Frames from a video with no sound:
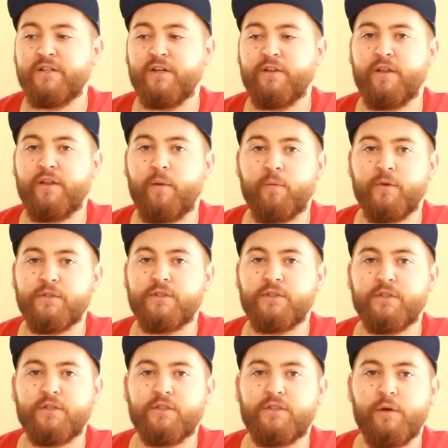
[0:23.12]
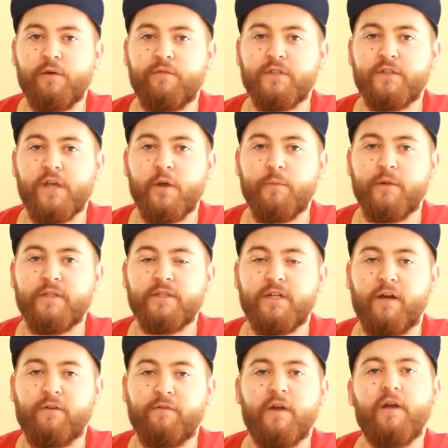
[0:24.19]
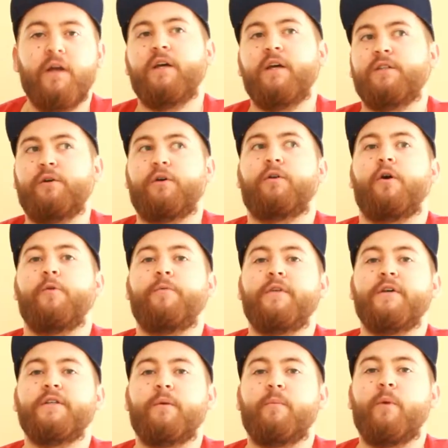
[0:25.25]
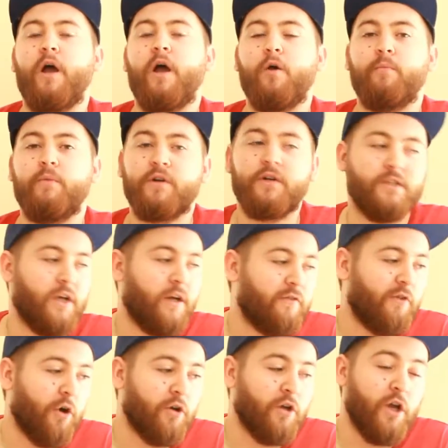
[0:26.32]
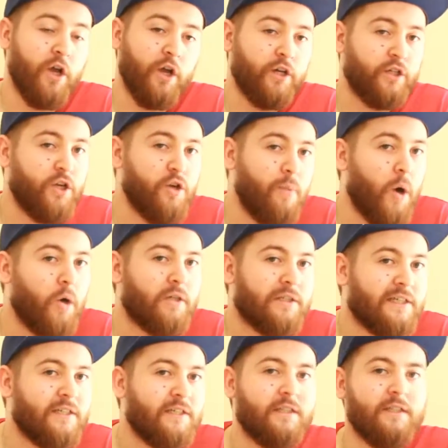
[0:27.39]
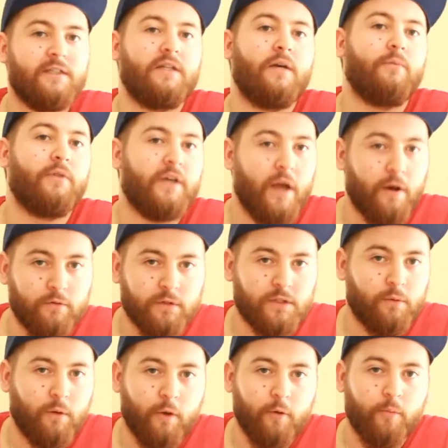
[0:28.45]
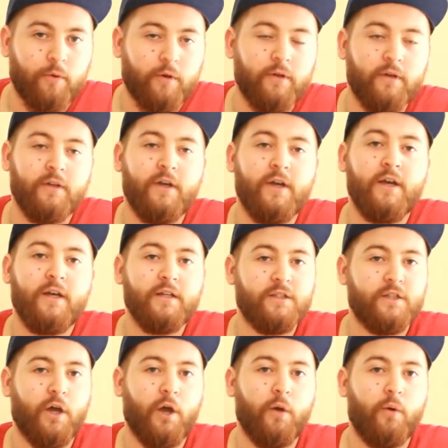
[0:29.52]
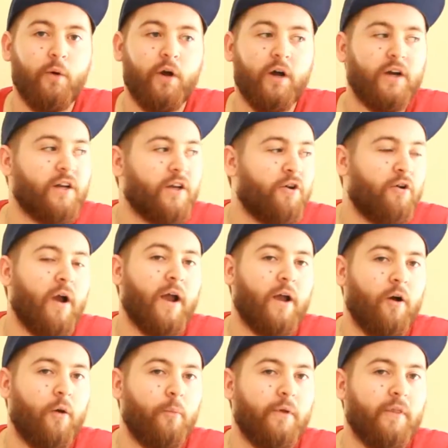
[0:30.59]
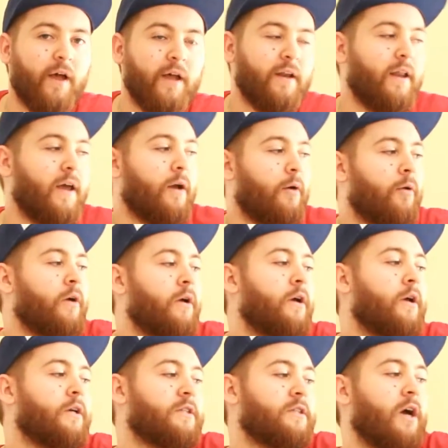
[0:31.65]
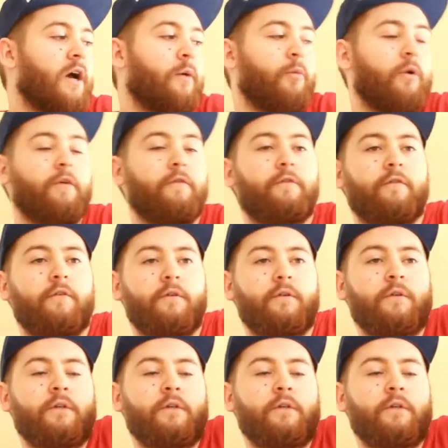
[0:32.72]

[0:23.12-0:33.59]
so there was two of us opening stuff. So I'm going to open these on my own because I've got two boxes and something else to open. So I'm going to crack on with that now, starting with